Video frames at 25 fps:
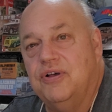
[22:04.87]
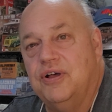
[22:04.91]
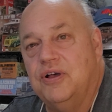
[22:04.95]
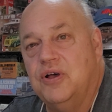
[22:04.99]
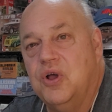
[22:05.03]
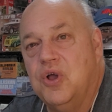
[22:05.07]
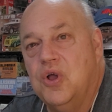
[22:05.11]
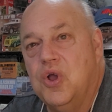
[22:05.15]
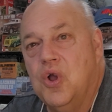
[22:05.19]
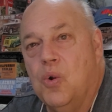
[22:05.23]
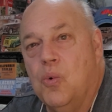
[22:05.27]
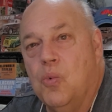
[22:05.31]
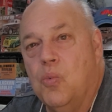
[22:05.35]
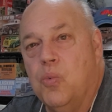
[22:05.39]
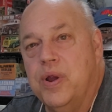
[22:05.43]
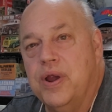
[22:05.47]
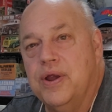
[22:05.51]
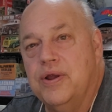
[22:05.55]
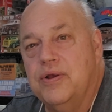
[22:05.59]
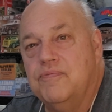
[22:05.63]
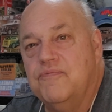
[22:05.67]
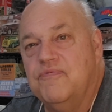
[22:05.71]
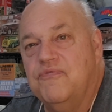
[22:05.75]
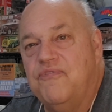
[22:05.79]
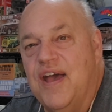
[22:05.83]
a
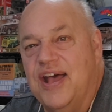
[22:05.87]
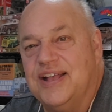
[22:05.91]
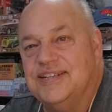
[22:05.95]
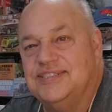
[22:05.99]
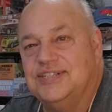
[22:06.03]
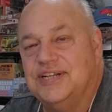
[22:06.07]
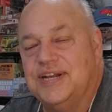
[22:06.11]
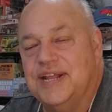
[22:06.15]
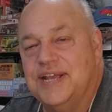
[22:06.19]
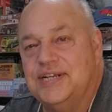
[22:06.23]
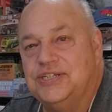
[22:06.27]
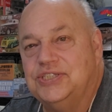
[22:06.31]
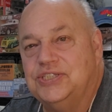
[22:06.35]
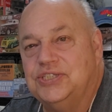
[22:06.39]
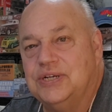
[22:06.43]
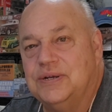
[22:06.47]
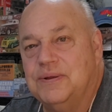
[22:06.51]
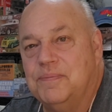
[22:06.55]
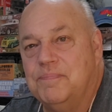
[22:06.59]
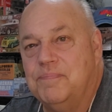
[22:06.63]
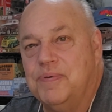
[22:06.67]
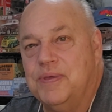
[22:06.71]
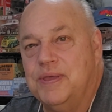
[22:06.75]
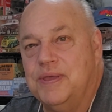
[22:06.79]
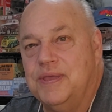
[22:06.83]
weird fascination to
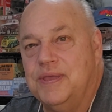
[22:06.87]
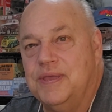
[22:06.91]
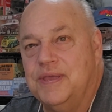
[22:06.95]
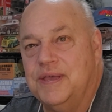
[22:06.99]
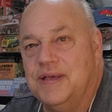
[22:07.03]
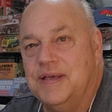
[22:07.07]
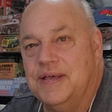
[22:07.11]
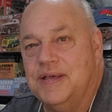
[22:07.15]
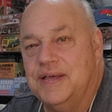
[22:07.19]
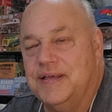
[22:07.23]
be,